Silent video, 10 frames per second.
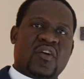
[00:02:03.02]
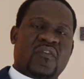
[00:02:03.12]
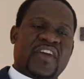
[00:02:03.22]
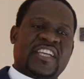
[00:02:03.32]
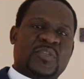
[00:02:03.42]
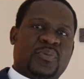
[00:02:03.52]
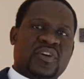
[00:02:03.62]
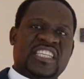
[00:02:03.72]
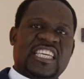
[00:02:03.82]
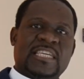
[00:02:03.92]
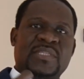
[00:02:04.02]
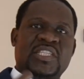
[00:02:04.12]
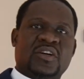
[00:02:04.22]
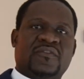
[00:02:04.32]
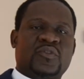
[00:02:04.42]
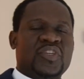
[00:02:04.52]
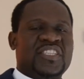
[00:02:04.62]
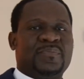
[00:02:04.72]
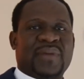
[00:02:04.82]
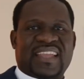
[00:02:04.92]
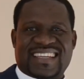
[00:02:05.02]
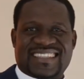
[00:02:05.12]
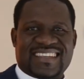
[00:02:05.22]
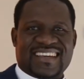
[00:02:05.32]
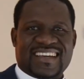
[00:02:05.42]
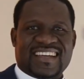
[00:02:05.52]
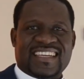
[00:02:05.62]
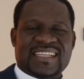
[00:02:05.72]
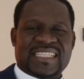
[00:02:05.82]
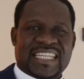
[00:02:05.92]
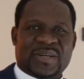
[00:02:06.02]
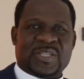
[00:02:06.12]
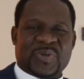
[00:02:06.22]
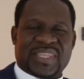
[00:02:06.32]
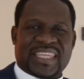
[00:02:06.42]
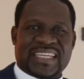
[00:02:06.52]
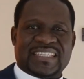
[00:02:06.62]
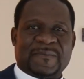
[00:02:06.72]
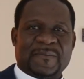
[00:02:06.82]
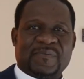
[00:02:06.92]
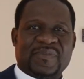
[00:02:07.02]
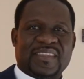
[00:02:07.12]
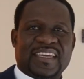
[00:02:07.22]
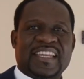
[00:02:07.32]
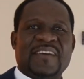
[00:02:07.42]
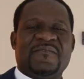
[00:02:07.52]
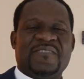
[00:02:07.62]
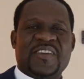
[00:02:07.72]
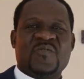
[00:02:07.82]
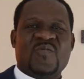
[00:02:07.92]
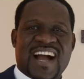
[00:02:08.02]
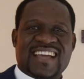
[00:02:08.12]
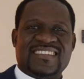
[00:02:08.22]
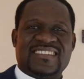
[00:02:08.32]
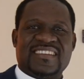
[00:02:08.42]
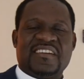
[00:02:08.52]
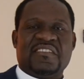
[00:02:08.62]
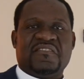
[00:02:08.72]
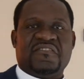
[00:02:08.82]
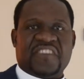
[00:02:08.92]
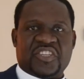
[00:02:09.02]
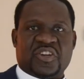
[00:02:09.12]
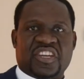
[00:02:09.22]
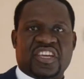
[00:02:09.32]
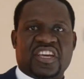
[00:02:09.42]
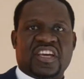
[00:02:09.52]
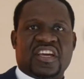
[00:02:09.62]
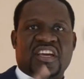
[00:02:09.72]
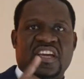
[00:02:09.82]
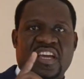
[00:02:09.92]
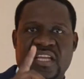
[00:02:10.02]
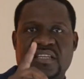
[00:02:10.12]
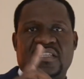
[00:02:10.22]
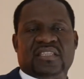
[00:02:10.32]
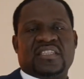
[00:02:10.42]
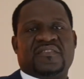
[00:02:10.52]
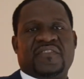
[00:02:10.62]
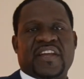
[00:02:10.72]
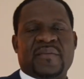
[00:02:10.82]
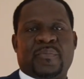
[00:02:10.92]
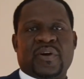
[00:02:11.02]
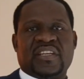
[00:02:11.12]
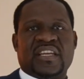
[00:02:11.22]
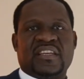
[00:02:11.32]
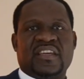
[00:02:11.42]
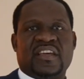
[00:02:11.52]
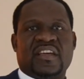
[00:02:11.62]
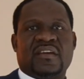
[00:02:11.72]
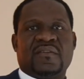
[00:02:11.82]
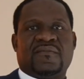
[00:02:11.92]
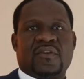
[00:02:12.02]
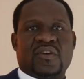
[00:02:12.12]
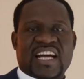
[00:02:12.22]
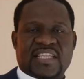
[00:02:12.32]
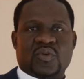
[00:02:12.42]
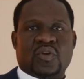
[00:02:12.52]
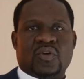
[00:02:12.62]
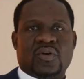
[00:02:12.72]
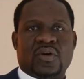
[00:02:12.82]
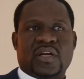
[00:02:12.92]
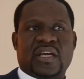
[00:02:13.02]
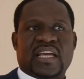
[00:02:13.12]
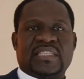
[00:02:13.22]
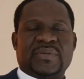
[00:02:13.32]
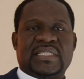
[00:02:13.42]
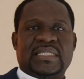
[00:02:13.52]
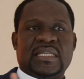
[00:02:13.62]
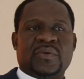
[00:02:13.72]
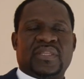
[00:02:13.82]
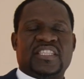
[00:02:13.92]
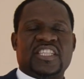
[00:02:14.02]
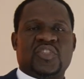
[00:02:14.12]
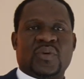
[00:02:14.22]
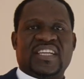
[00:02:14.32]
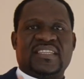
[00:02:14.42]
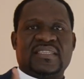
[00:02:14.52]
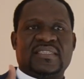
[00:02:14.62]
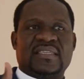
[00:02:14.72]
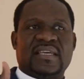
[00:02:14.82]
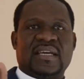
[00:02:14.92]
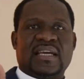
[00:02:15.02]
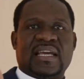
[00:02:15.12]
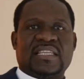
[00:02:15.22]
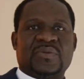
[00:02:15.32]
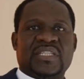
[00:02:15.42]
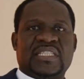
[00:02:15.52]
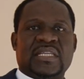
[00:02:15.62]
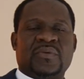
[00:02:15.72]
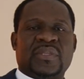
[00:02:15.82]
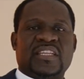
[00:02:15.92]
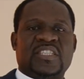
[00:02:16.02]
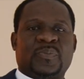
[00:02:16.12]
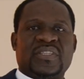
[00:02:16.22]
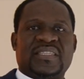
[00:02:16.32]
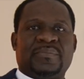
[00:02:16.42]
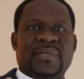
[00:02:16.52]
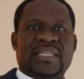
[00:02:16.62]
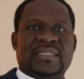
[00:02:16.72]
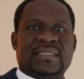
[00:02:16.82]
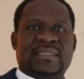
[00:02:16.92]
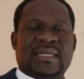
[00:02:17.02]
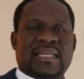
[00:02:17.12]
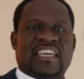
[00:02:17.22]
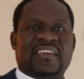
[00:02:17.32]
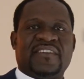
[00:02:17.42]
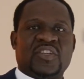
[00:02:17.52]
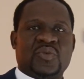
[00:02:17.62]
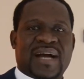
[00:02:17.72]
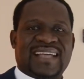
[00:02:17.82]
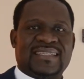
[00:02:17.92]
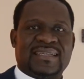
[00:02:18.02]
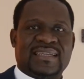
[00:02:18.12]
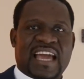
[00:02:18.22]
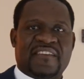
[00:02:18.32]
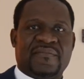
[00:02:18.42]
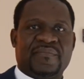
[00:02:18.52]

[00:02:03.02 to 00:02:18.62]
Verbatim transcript: of exposing himself to his brothers. He dealt with it in a very wise fashion. And this is very important for us as we deal with situations, as we deal with responsibilities that are given to us in life.